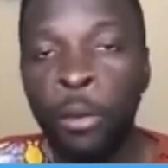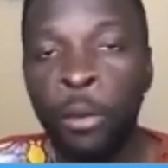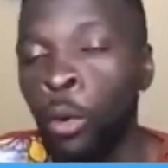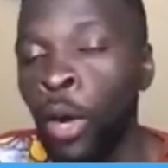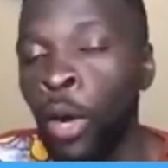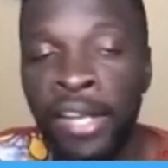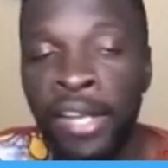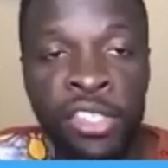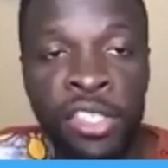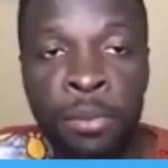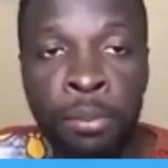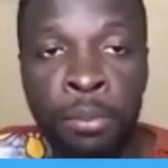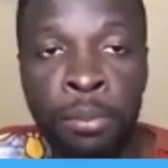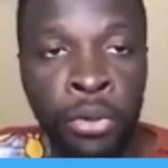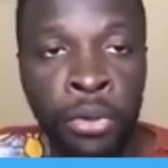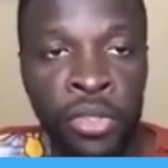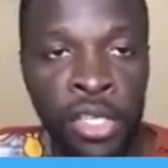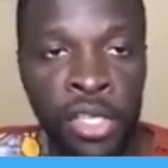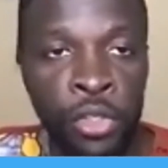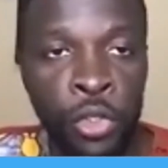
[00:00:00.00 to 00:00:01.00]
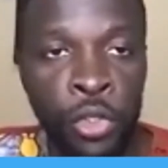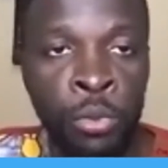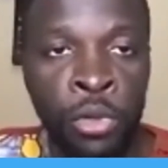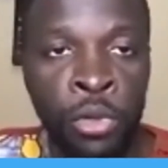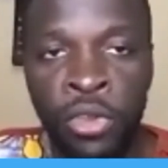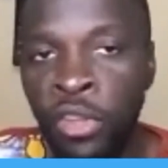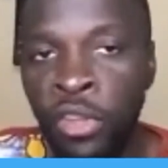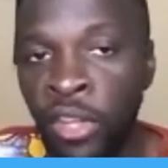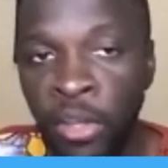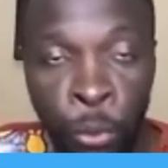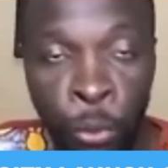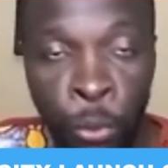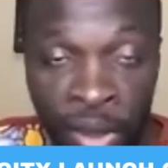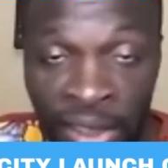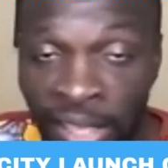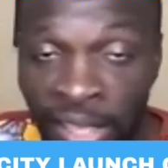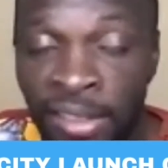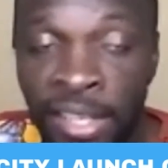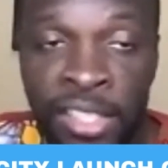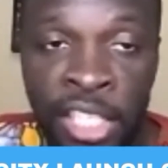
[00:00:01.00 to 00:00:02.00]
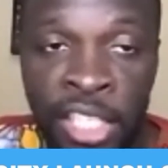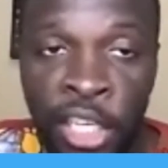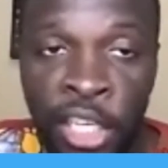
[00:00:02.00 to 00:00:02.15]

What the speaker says: why it's important to be within the